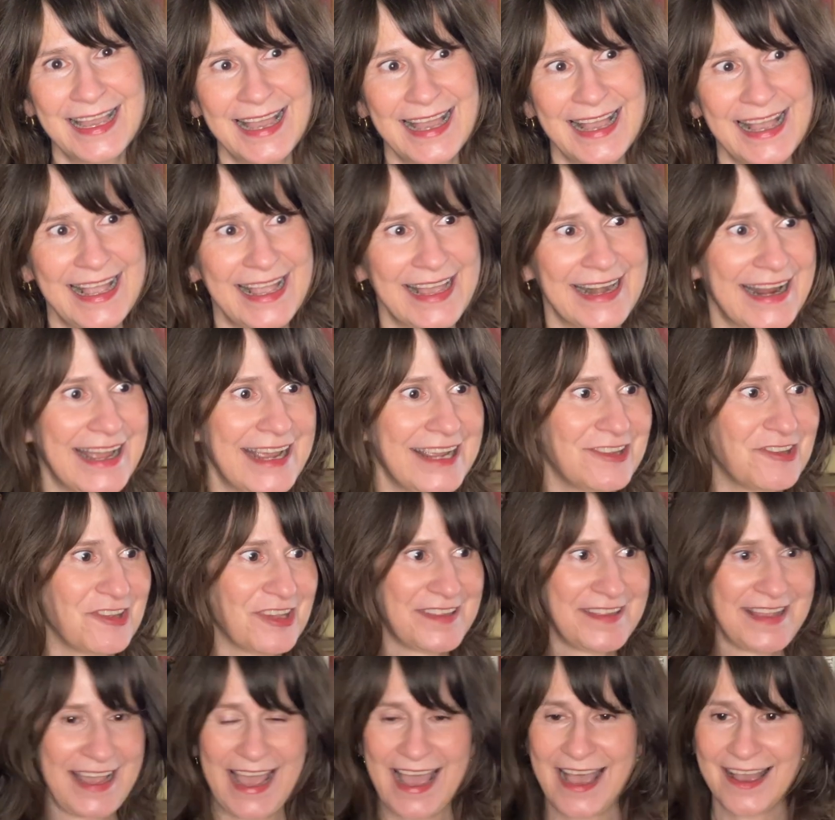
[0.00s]
and I
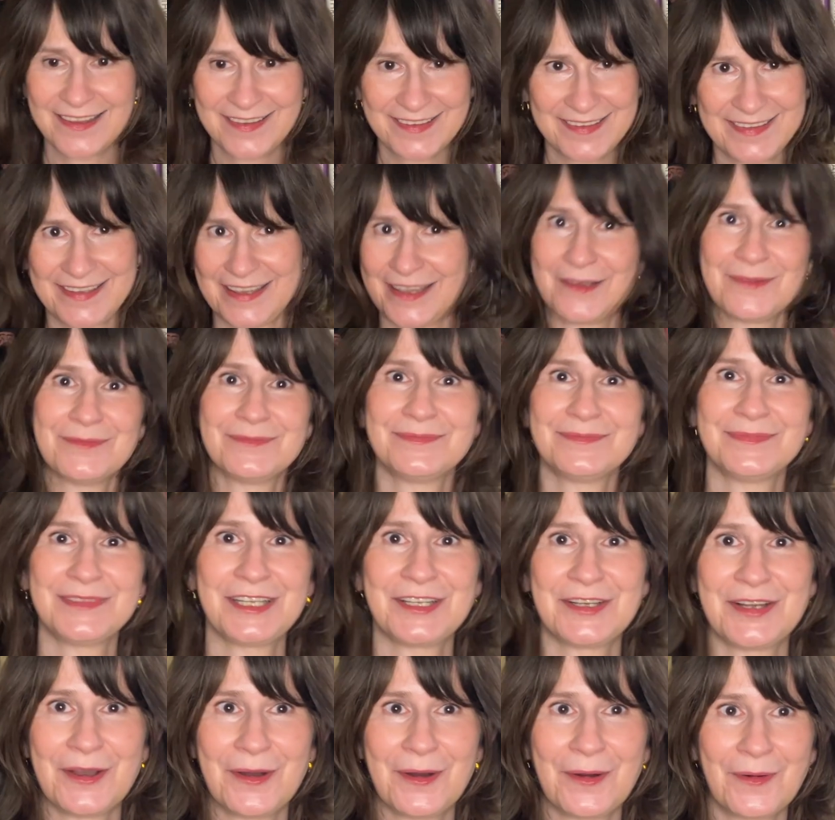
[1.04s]
just asked him, you
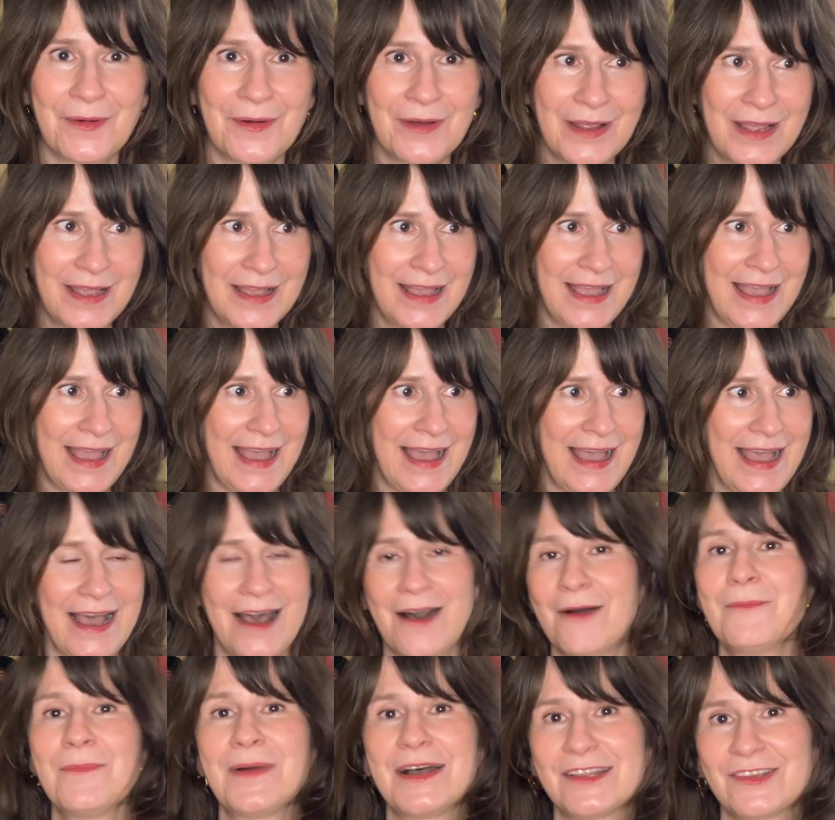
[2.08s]
know,
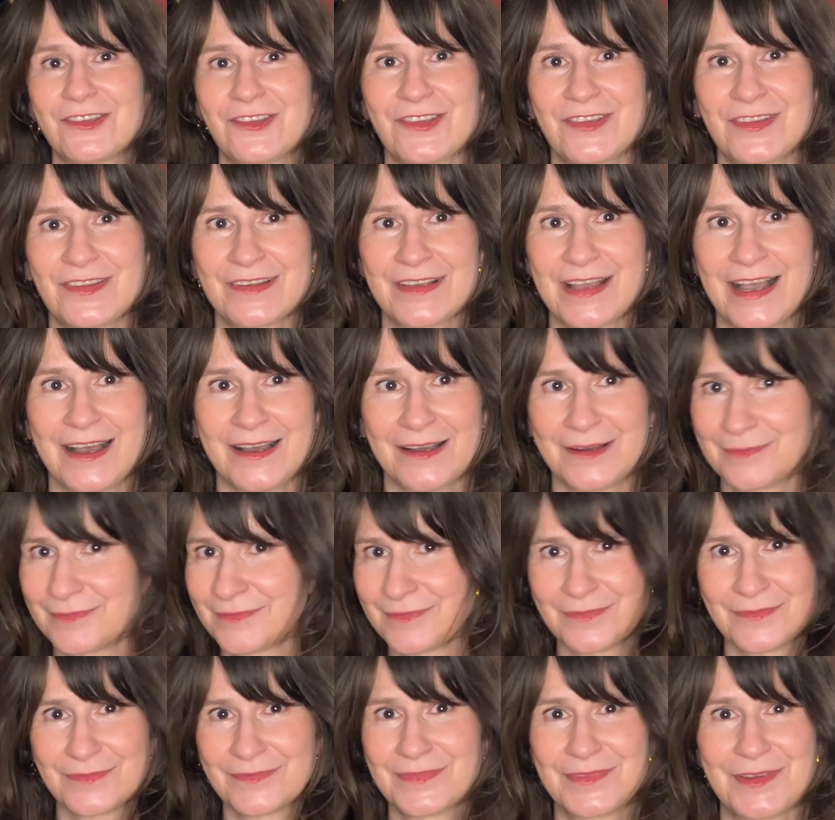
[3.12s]
how much,
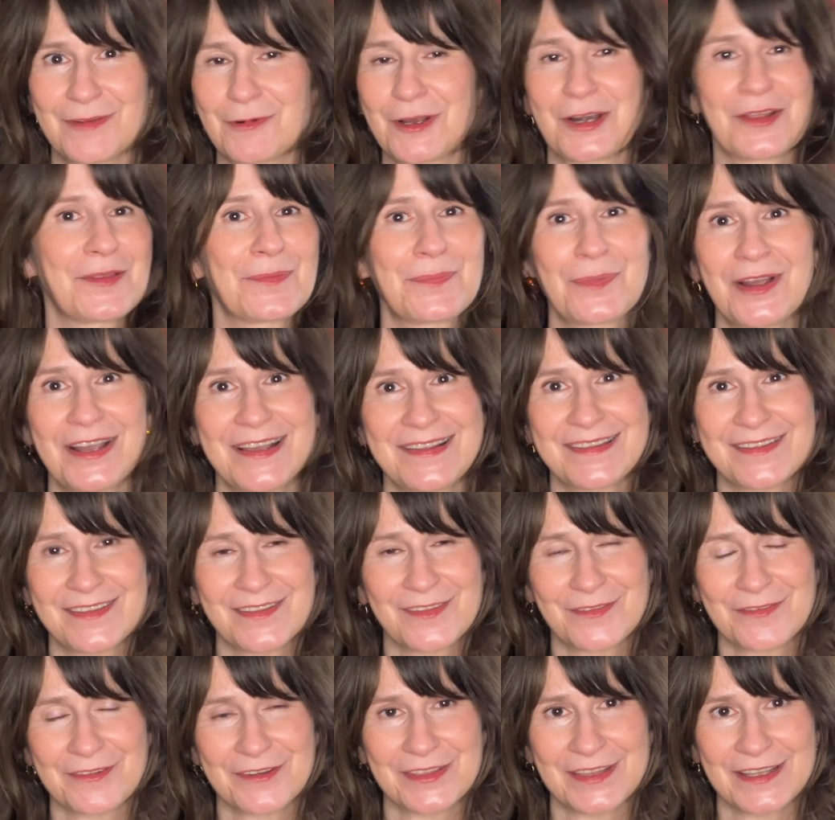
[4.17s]
what are the prices
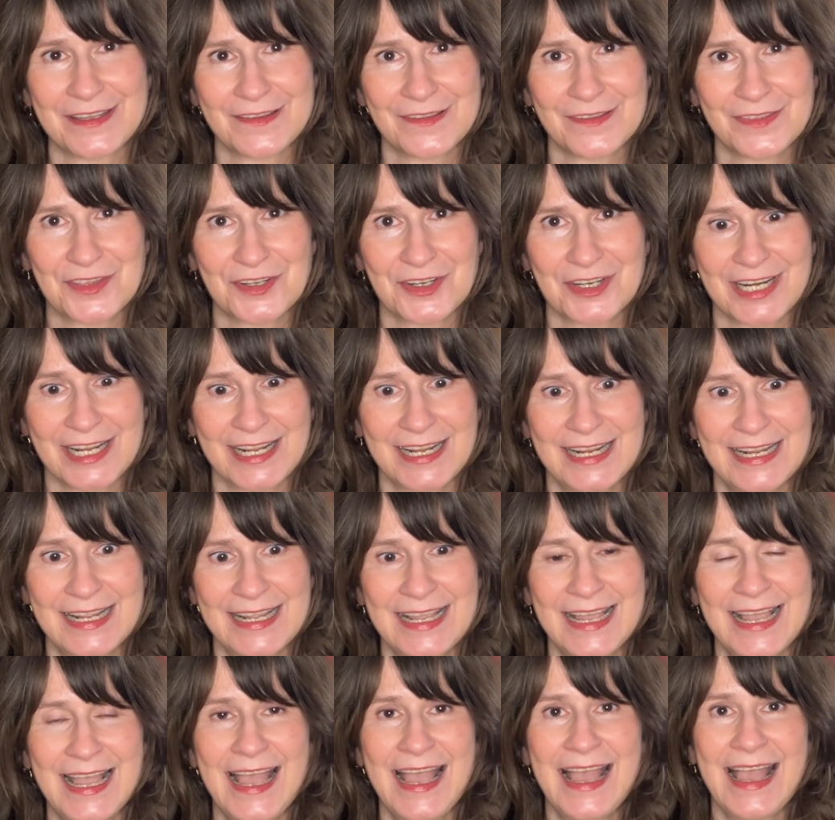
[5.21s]
for these three?
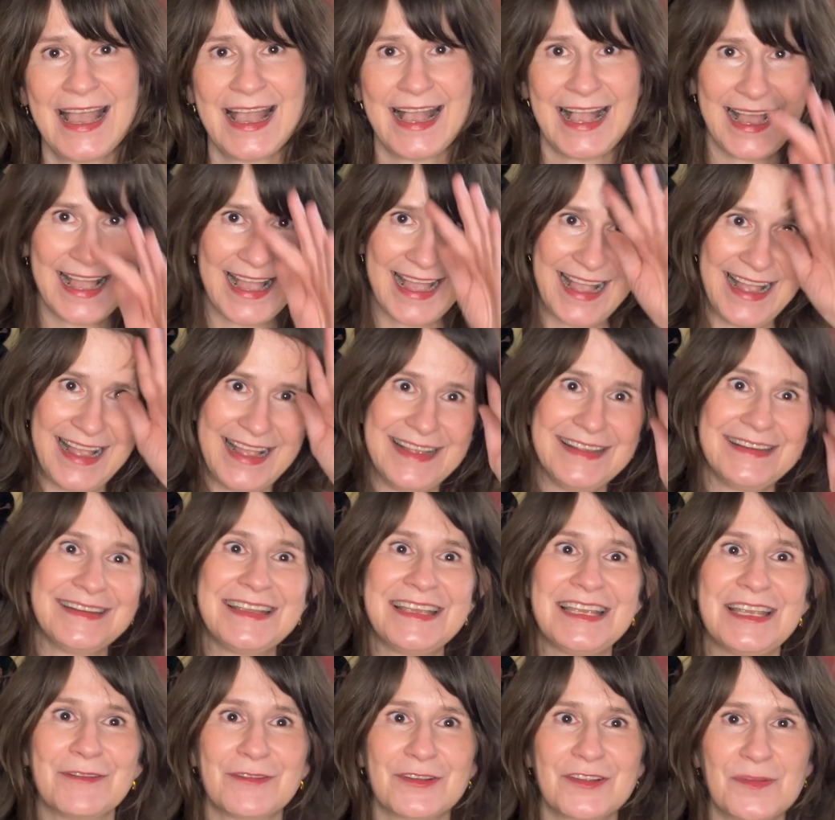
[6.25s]
And
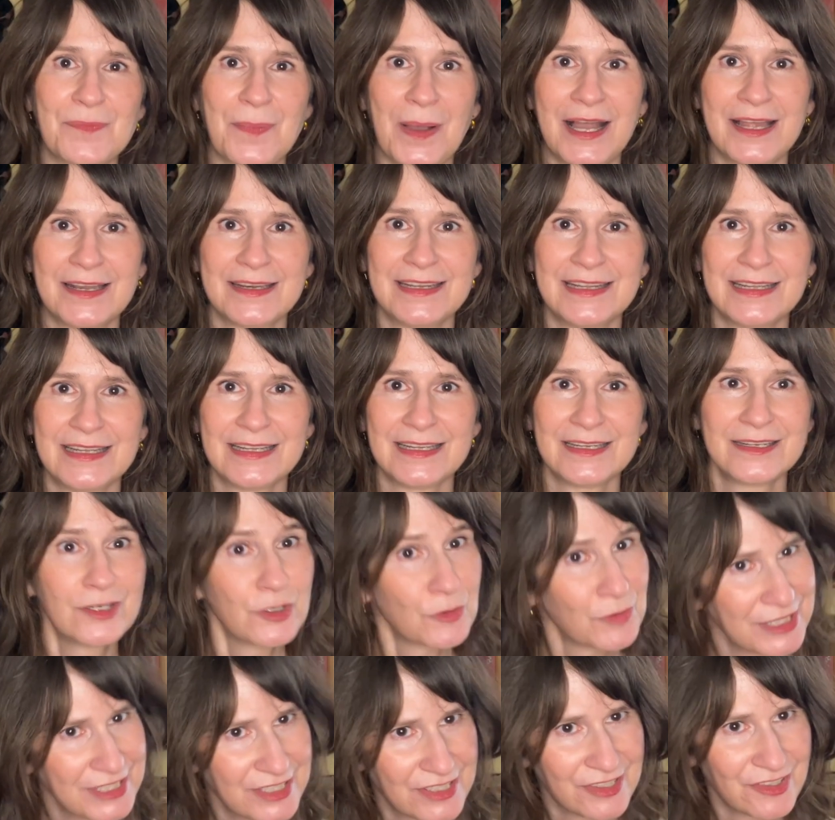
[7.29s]
he responded
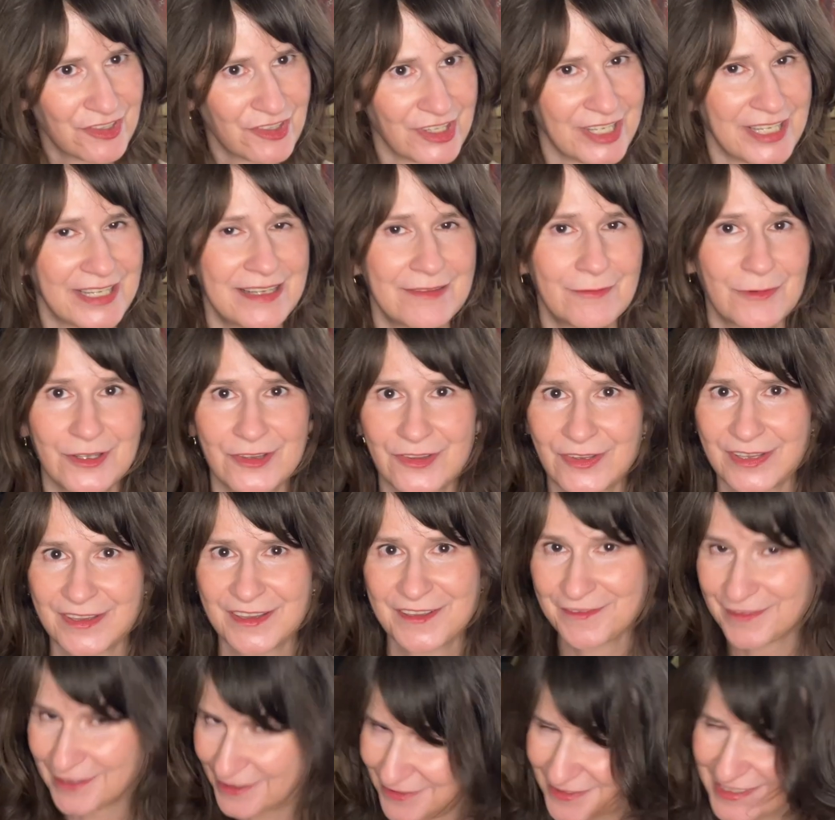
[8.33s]
15, which is
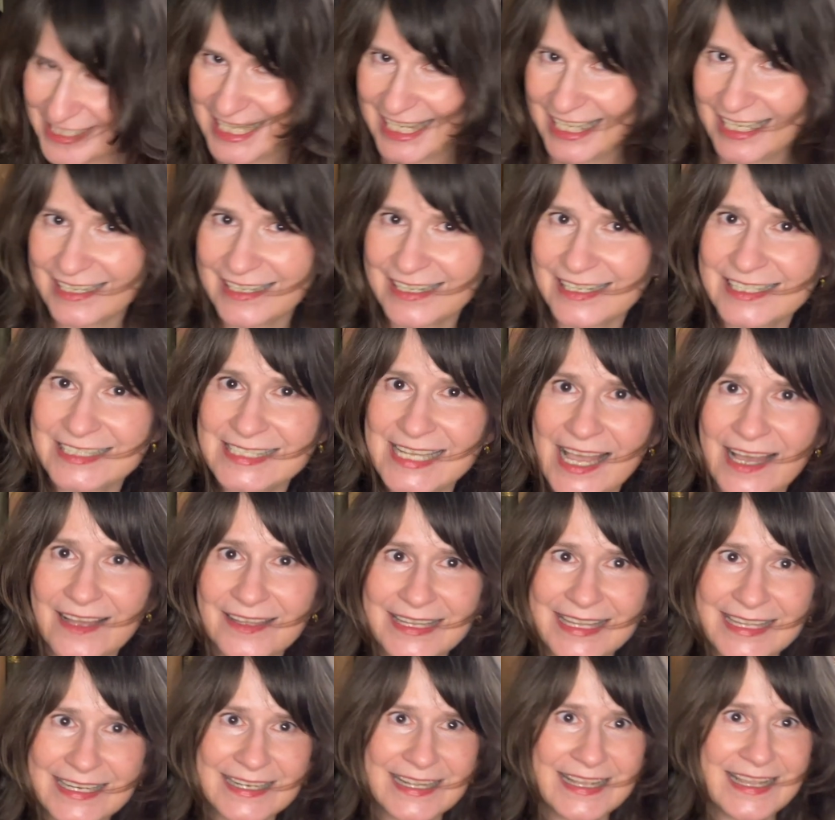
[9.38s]
15 in
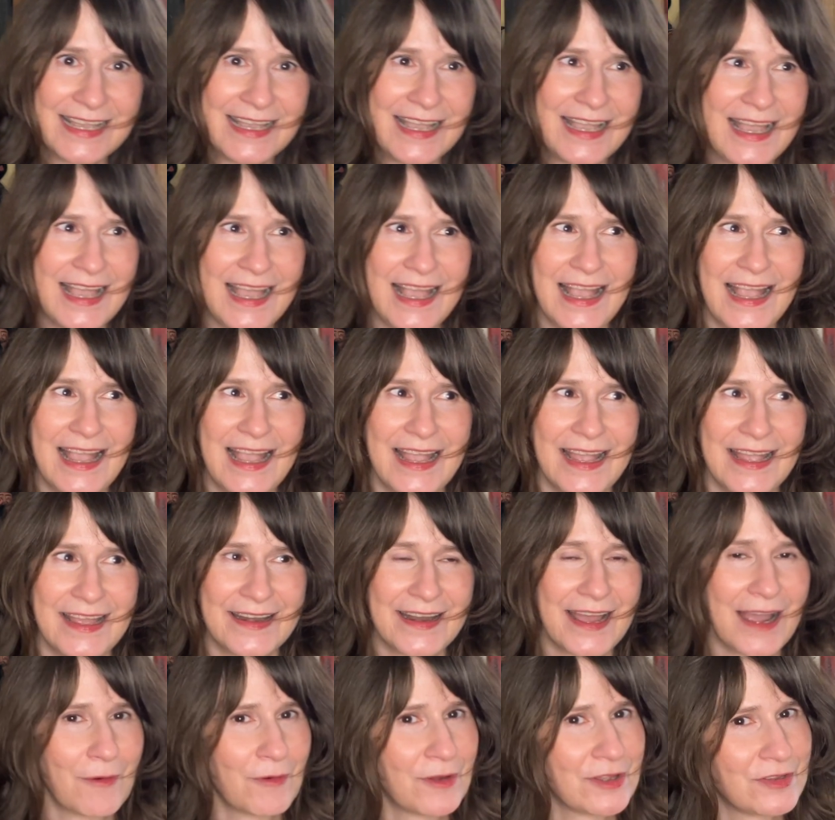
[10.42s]
Italian. And
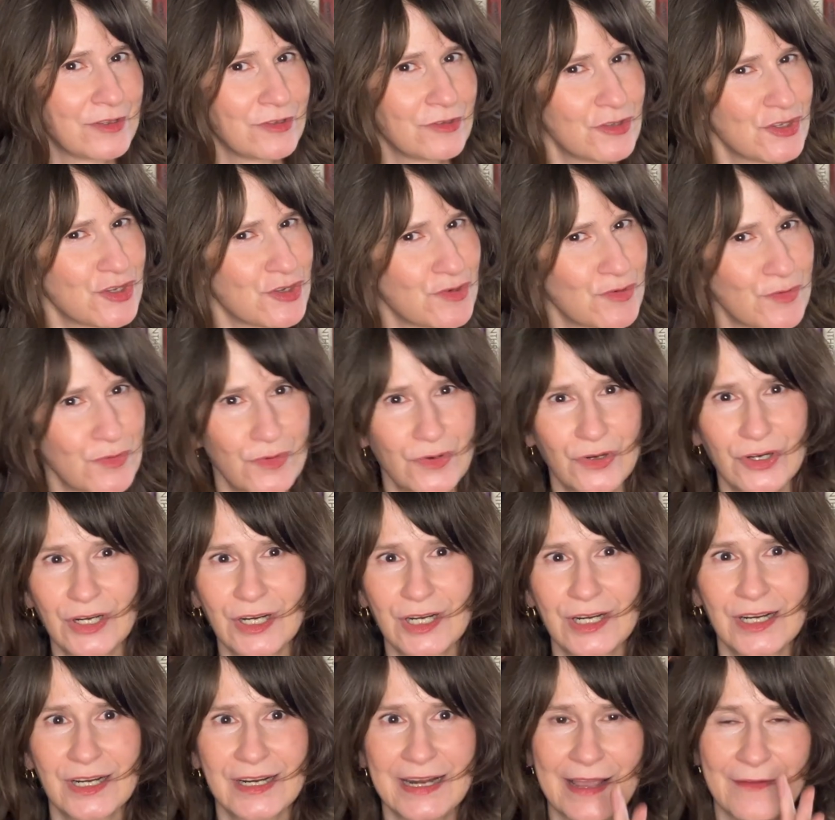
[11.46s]
I wasn't
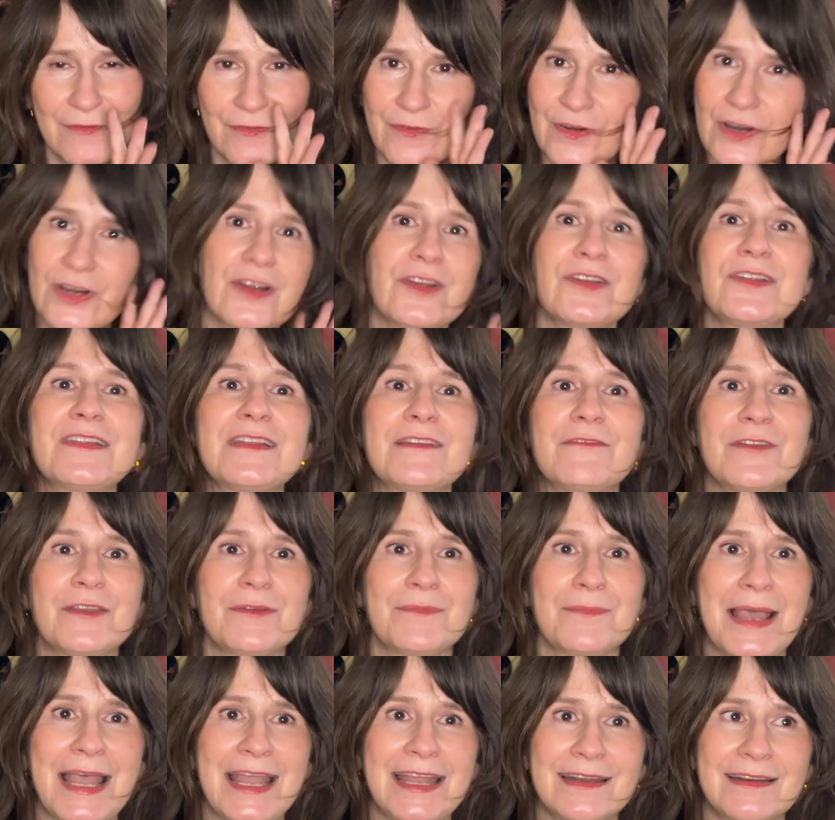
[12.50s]
sure at first if he
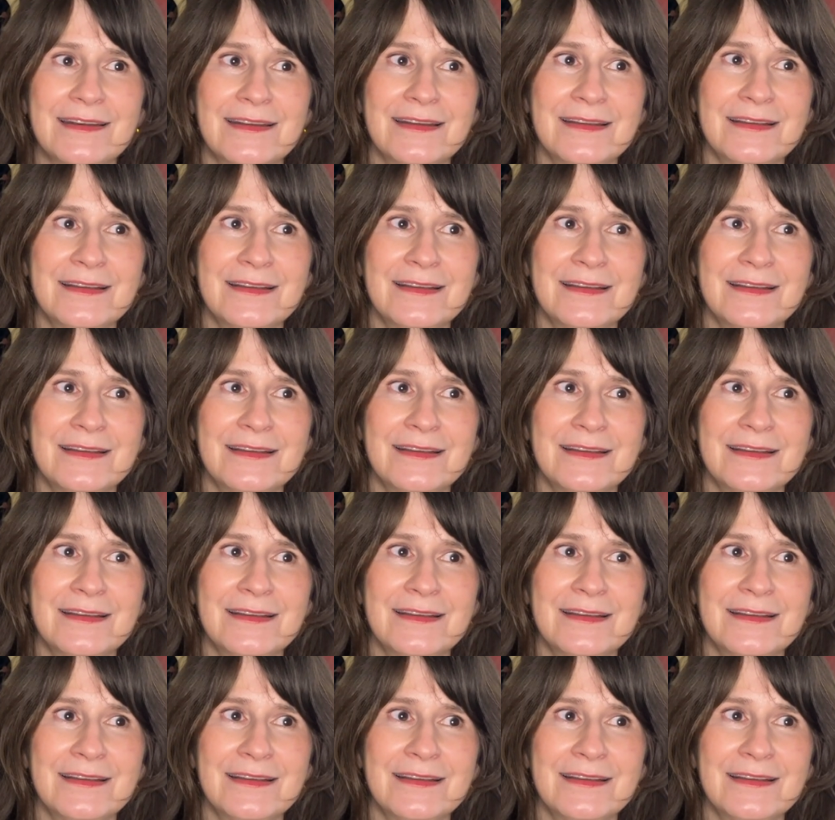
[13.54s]
meant